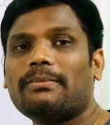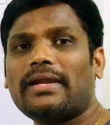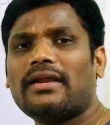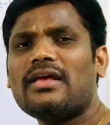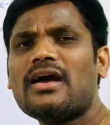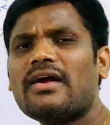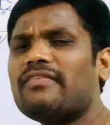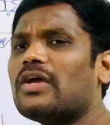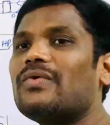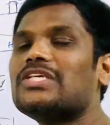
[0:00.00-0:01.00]
plane. If a
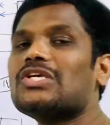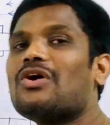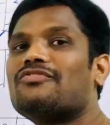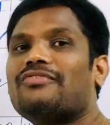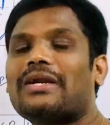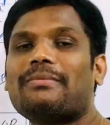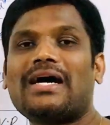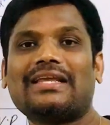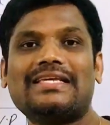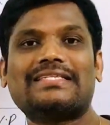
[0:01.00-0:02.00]
question of 1
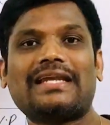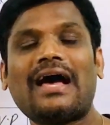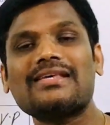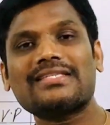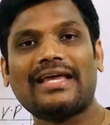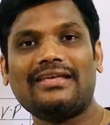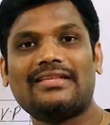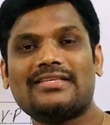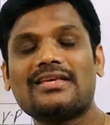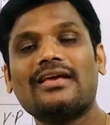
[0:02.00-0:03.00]
mark is asked like
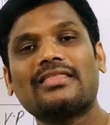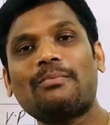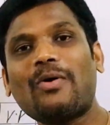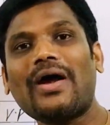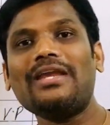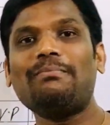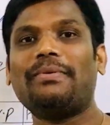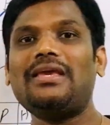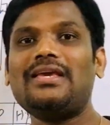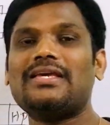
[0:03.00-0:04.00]
this, the point
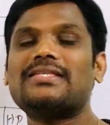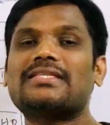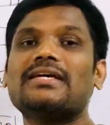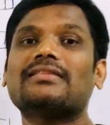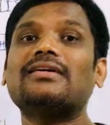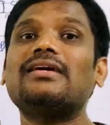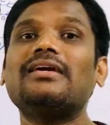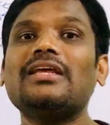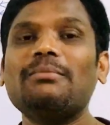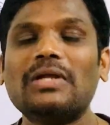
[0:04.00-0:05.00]
P is
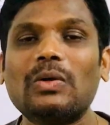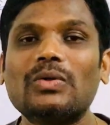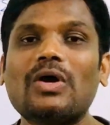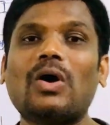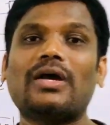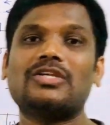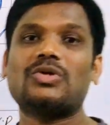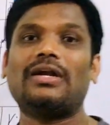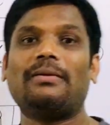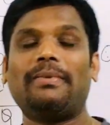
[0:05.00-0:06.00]
30 below the
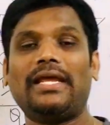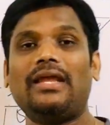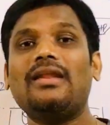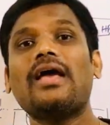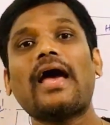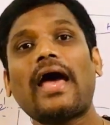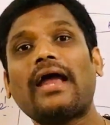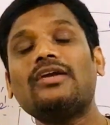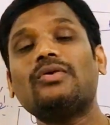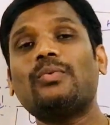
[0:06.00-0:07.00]
horizontal plane
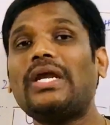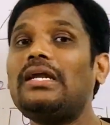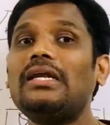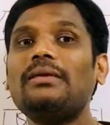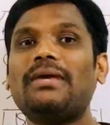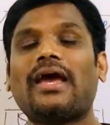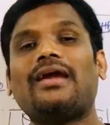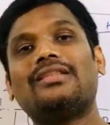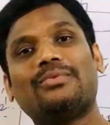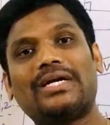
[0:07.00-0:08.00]
and 20
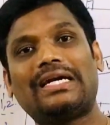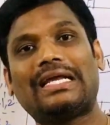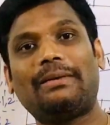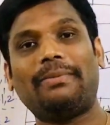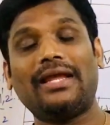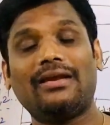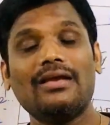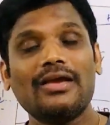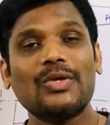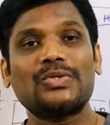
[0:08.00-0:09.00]
behind the vertical plane.
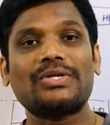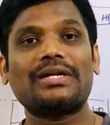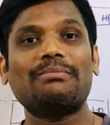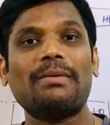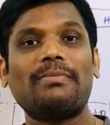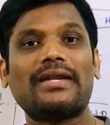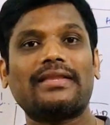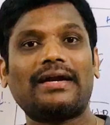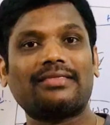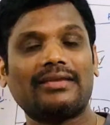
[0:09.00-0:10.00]
You should remember
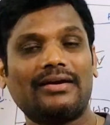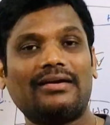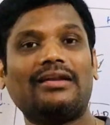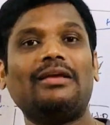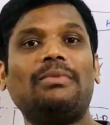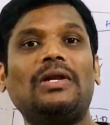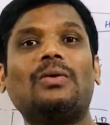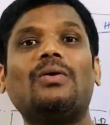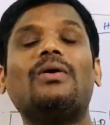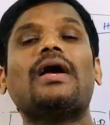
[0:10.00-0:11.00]
that 30
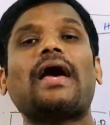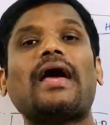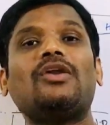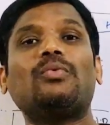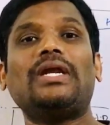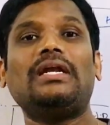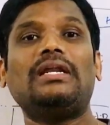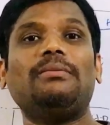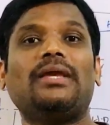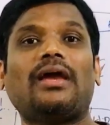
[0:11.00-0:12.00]
below and
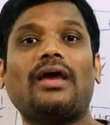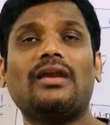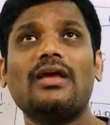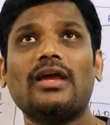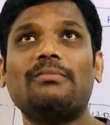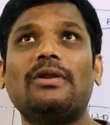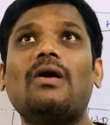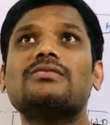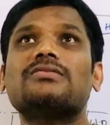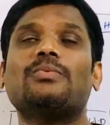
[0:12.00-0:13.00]
20 behind. It
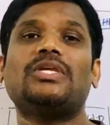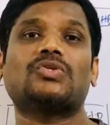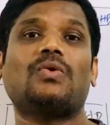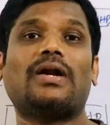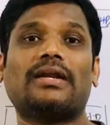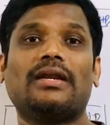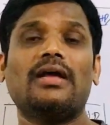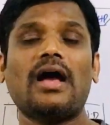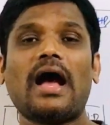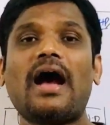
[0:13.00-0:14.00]
belongs to which quadrant?
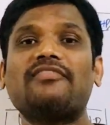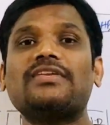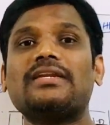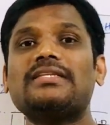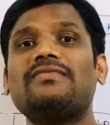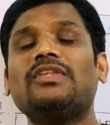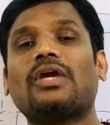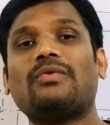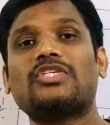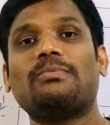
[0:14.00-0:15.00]
After receiving the
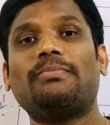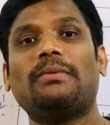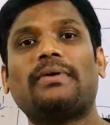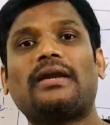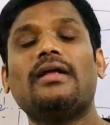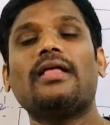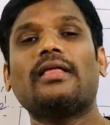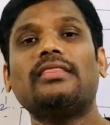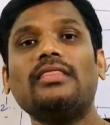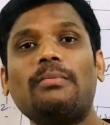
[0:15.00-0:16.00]
question paper
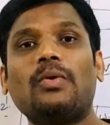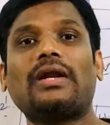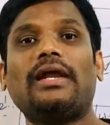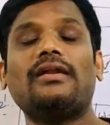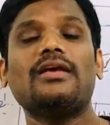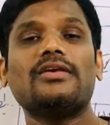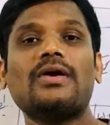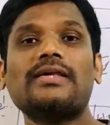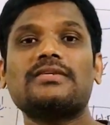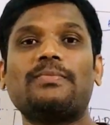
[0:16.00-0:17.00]
in the booklet, you
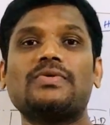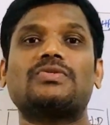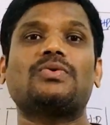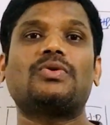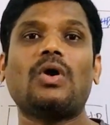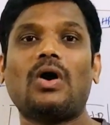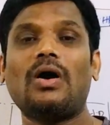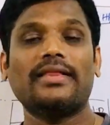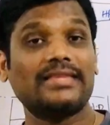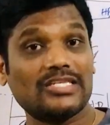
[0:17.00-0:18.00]
are supposed to
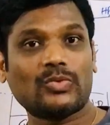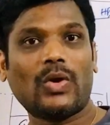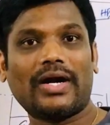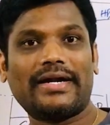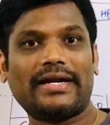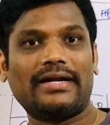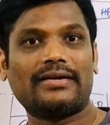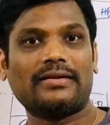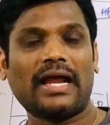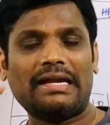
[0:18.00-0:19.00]
draw this
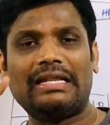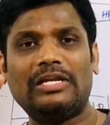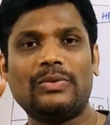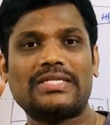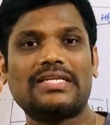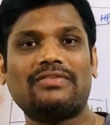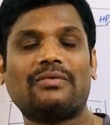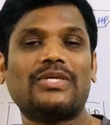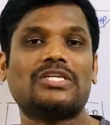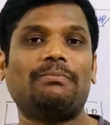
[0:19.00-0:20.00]
quadrant until you receive the
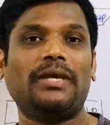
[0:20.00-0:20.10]
question